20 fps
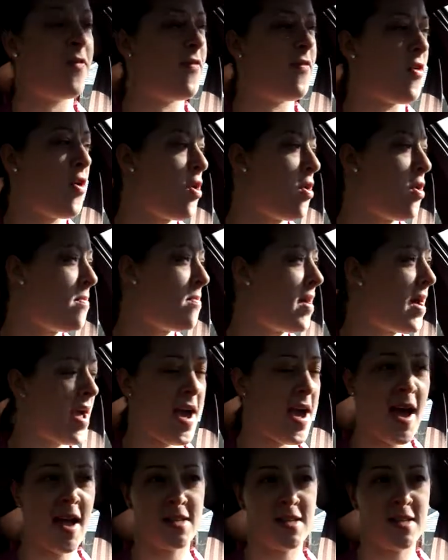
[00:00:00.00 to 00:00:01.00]
farm, I
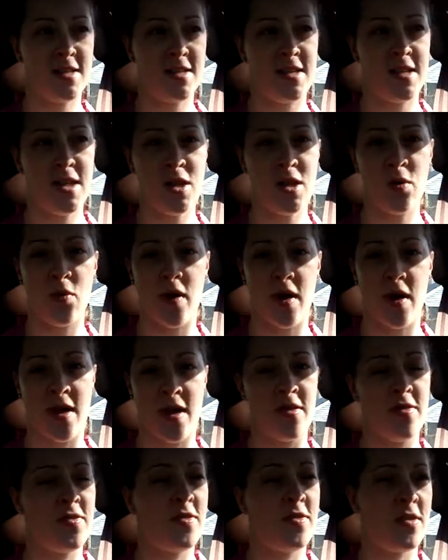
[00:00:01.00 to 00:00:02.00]
had to deal
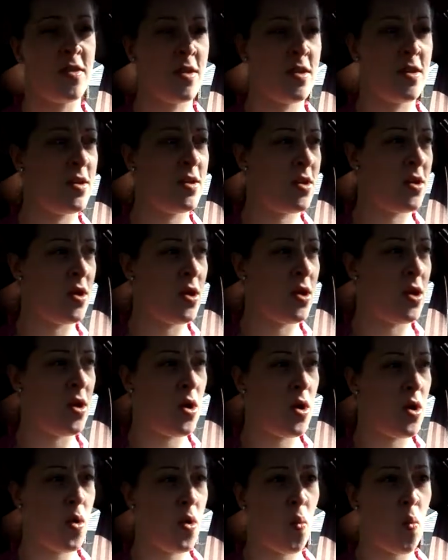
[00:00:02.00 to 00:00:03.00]
with
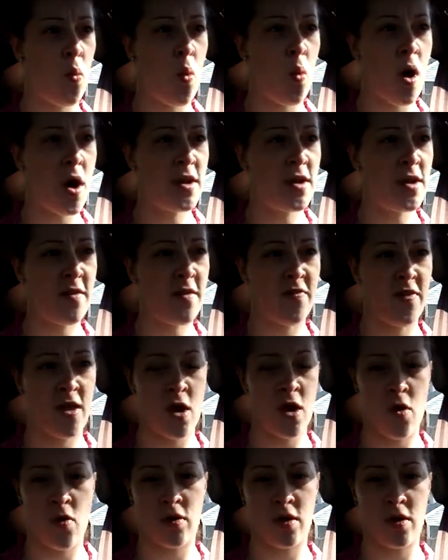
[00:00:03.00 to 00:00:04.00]
one of
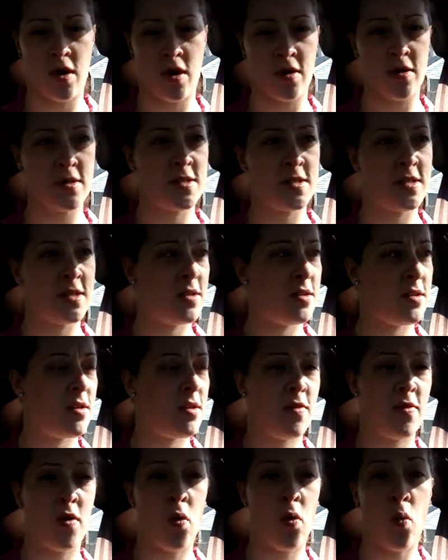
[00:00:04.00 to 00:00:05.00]
the owners,
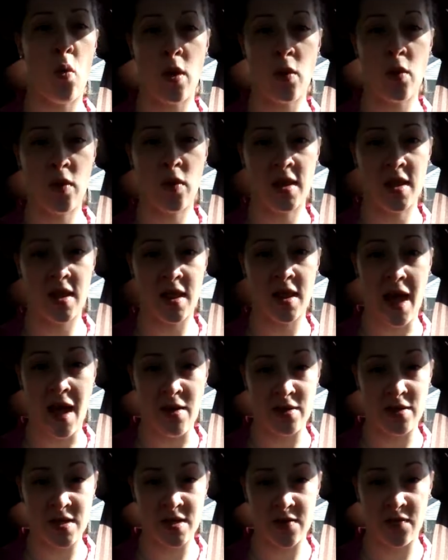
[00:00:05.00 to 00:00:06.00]
the one with the
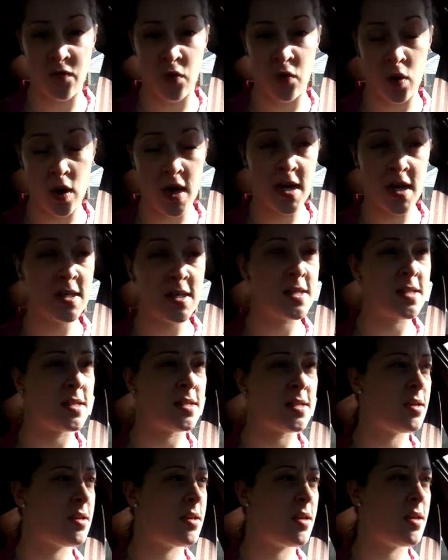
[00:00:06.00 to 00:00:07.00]
loudest
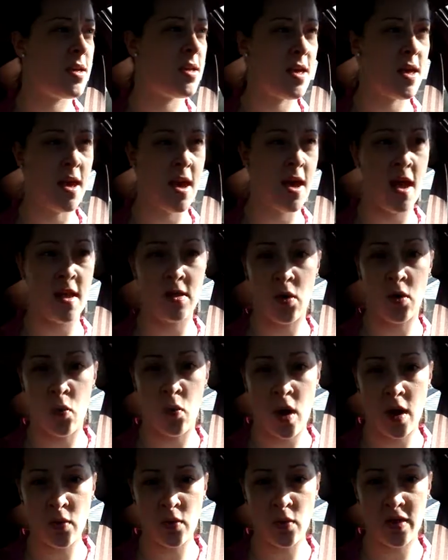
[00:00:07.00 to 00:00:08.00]
voice, and the
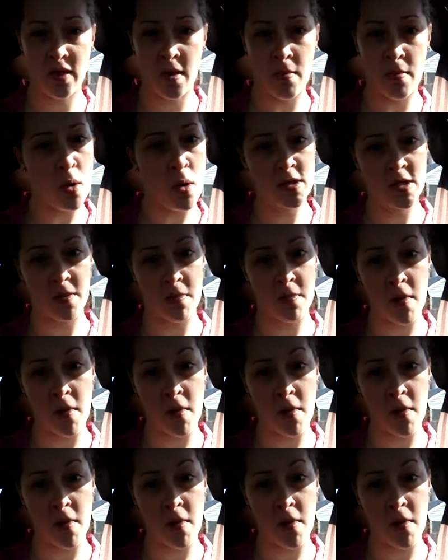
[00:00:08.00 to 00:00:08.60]
one with the most